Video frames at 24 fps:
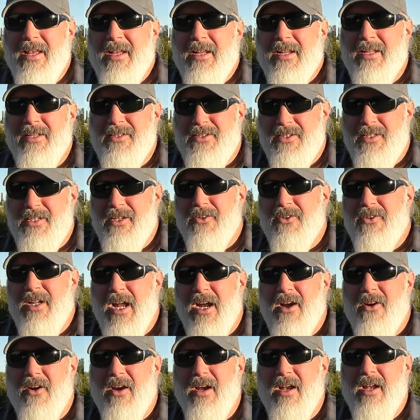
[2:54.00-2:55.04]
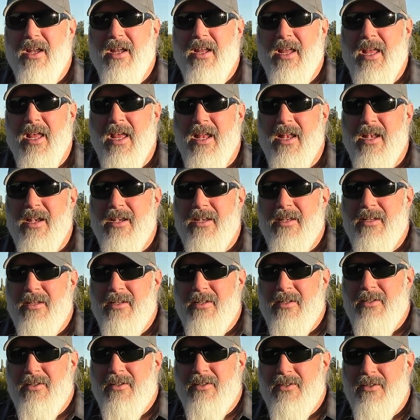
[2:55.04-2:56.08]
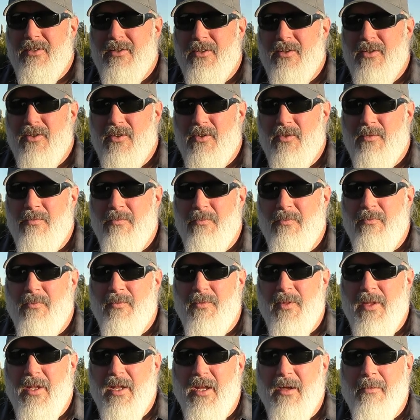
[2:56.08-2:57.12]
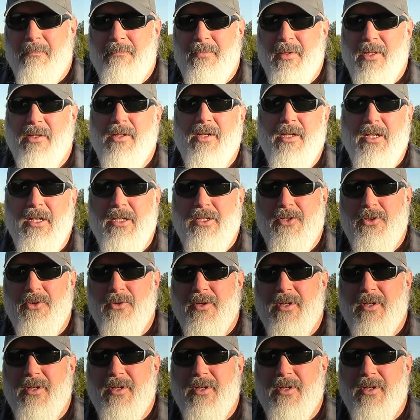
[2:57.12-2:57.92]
concealed carry and the ability to